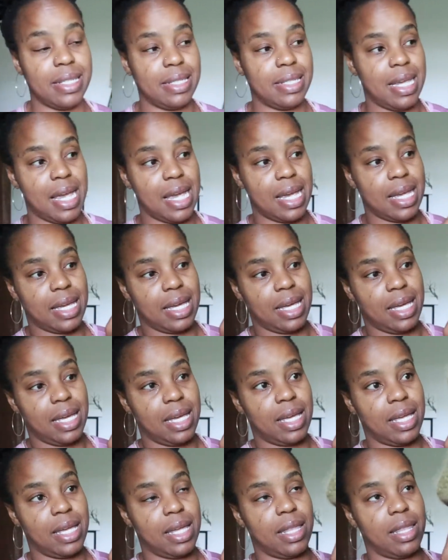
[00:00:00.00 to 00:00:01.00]
to take
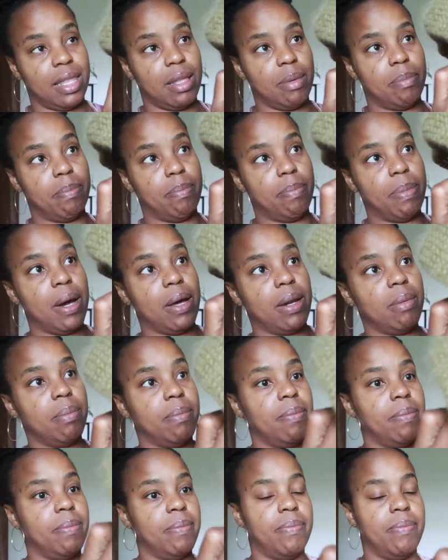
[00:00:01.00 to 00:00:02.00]
the
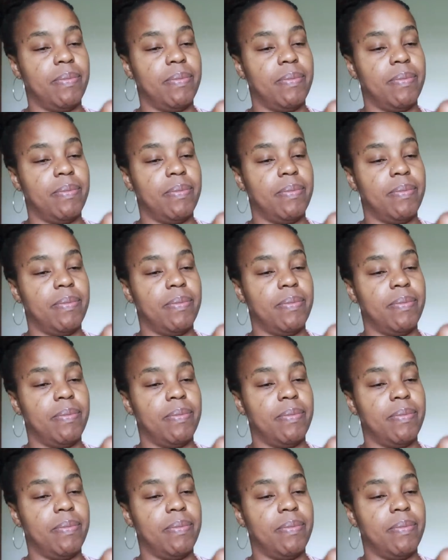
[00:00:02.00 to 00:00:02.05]
bottom